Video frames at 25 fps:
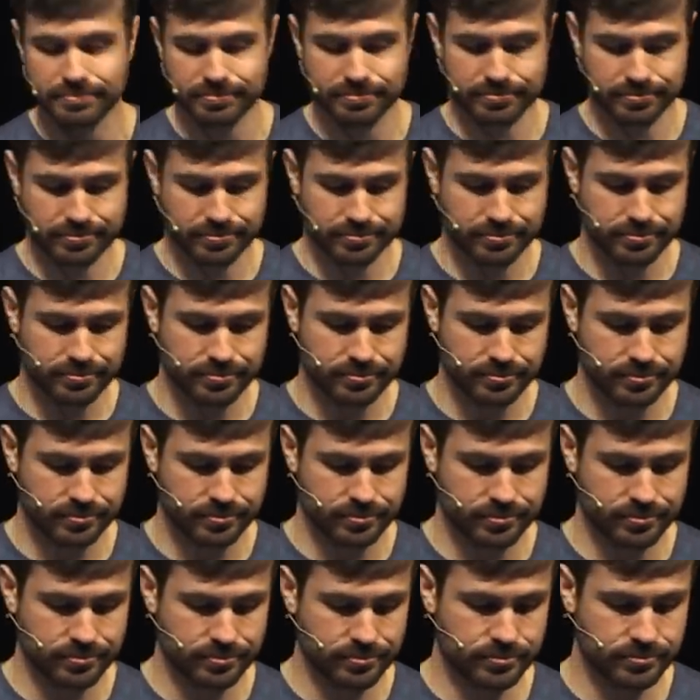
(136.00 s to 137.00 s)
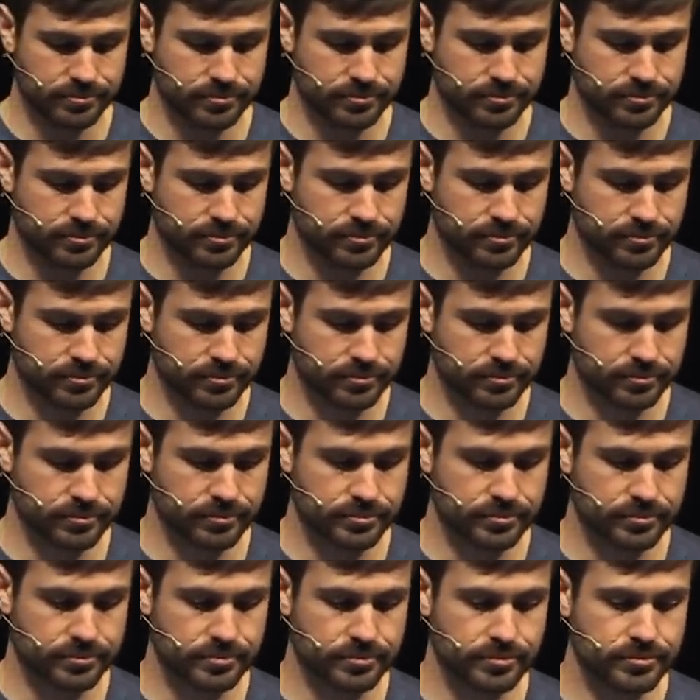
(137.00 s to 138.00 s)

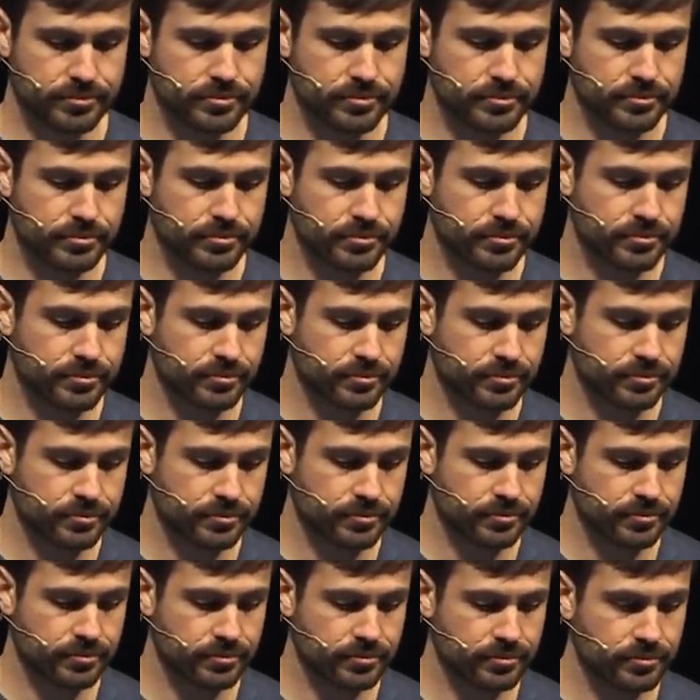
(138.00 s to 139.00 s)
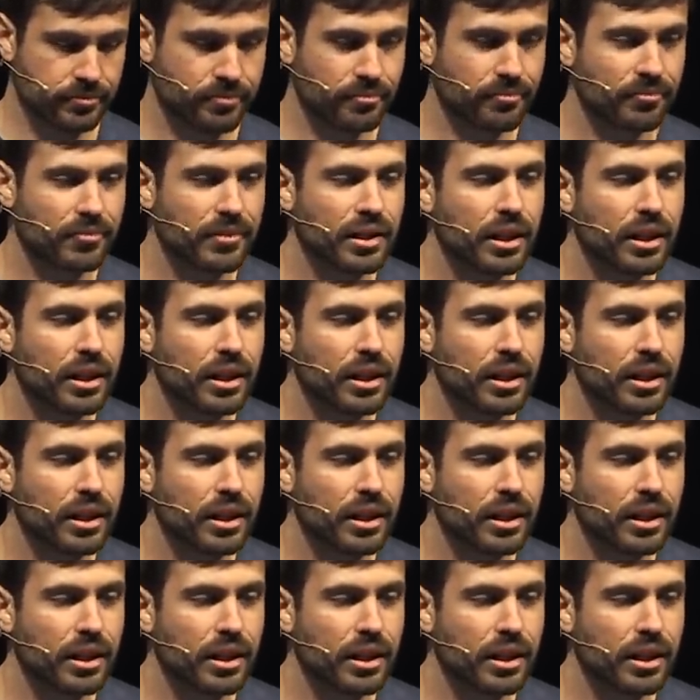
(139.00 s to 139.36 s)
No one is speaking in this clip.